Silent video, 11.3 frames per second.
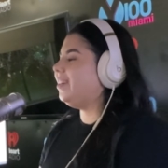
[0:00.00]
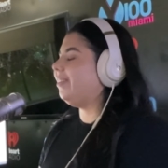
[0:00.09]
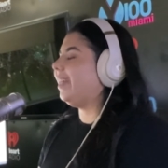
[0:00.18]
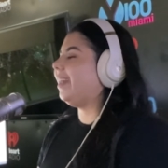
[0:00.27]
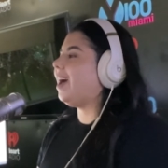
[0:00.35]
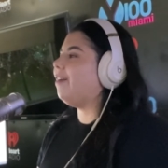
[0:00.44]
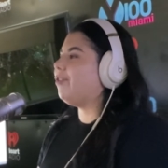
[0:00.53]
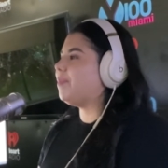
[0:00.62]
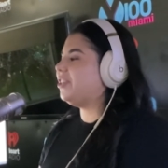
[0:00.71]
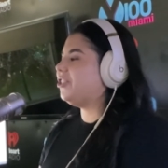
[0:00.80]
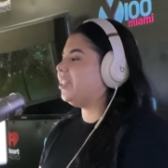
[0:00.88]
You'll get a
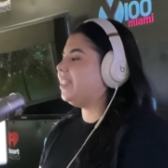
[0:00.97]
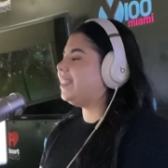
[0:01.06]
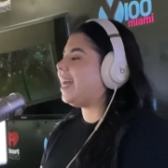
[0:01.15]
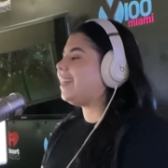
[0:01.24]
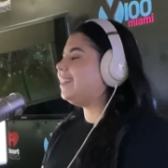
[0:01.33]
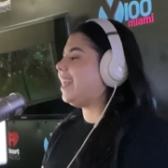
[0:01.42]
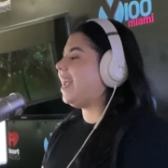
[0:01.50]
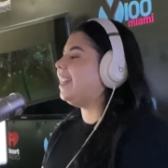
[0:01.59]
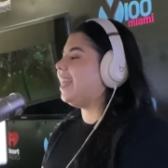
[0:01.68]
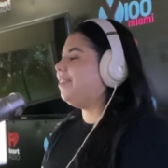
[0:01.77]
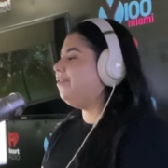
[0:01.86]
confirmation text
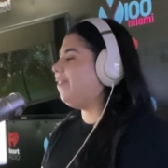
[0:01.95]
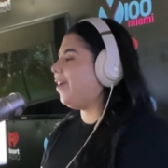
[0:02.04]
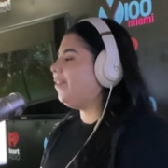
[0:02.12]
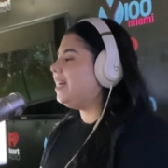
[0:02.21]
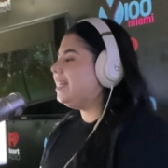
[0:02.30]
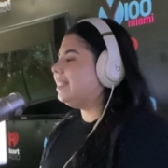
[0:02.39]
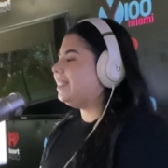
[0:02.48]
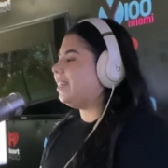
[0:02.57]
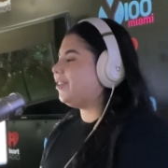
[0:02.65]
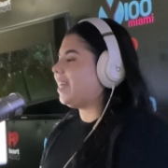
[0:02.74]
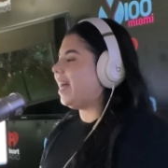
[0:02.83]
and info.
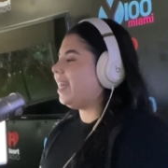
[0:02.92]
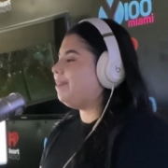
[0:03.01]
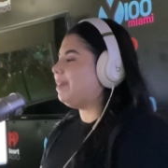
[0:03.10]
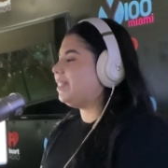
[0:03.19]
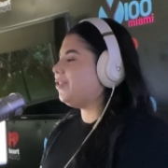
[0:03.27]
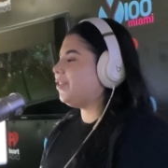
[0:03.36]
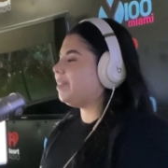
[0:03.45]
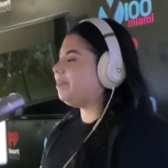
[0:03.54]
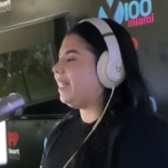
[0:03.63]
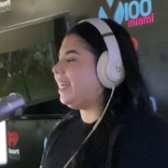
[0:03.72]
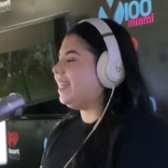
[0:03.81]
Standard data and message rates
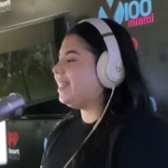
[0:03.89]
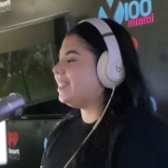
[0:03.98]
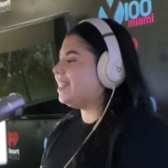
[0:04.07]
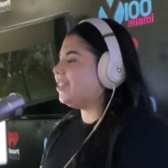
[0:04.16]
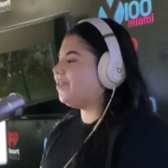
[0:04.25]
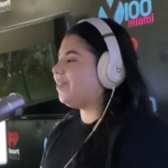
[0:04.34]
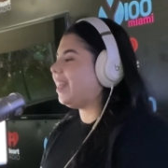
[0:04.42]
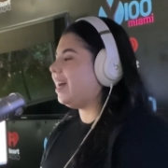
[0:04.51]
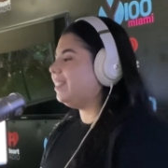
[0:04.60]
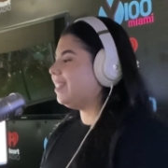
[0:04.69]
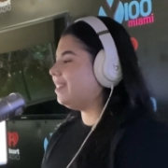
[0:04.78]
apply in this nationwide
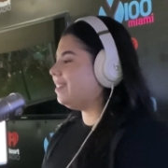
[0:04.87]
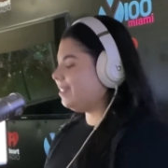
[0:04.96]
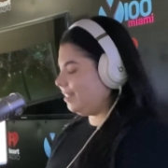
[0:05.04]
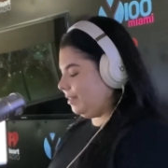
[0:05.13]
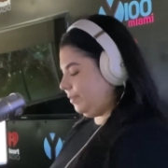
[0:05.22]
contest.